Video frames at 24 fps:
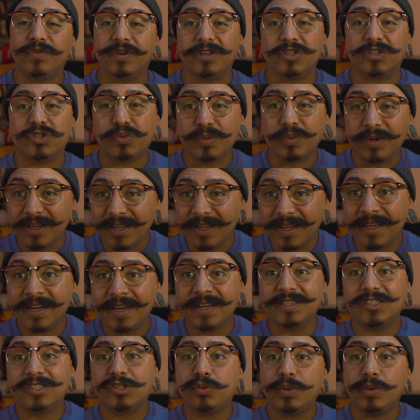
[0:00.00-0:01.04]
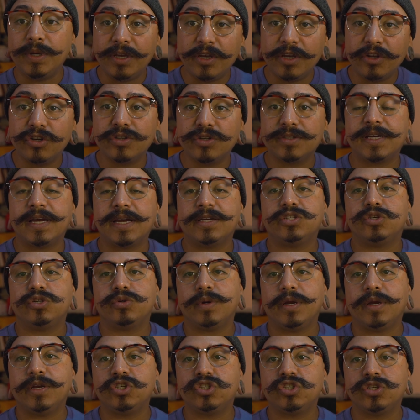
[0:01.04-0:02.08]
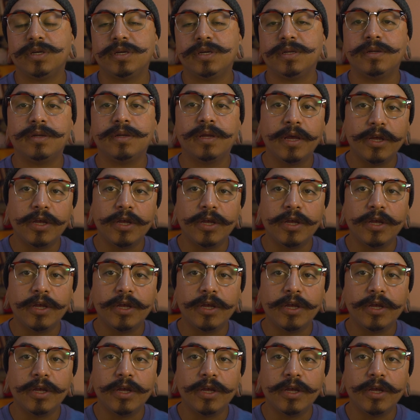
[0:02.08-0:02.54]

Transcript: footage. Really, it is tweaking your saturation,